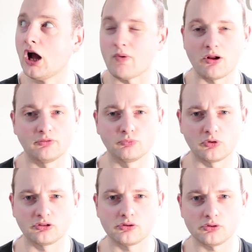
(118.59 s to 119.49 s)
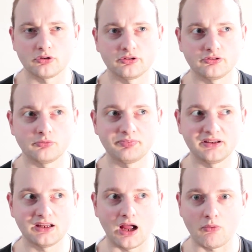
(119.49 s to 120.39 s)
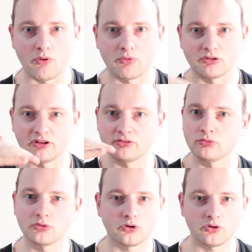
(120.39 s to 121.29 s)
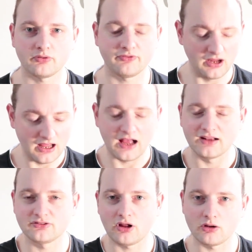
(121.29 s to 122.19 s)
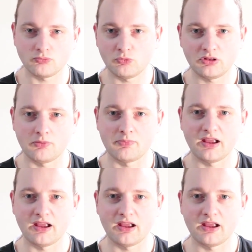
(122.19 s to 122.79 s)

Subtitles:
how I want the corners to be, how I want it to curve. I start with the